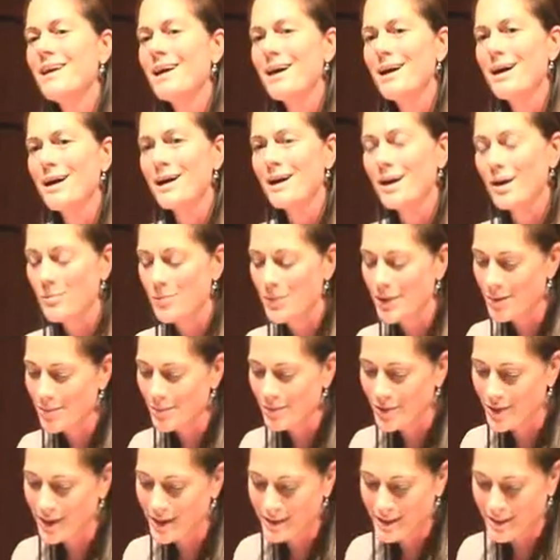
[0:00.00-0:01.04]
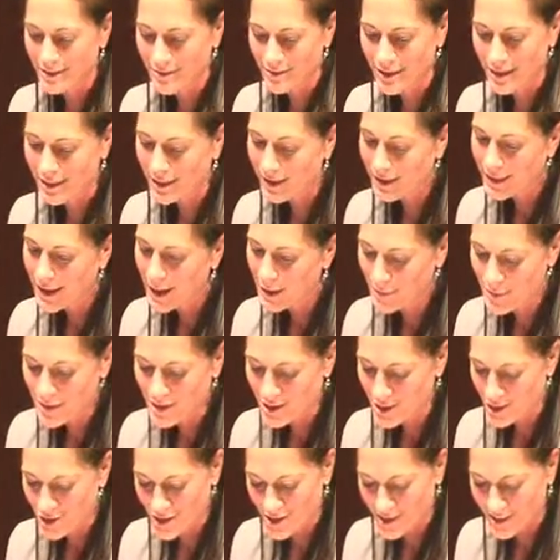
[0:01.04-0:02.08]
help them rethink that
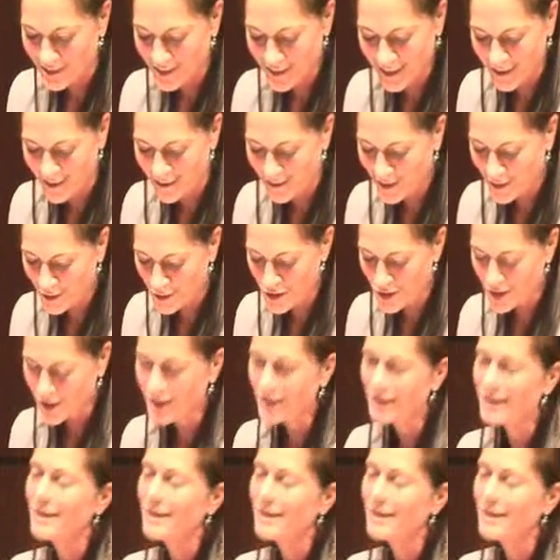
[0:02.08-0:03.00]
position in the future.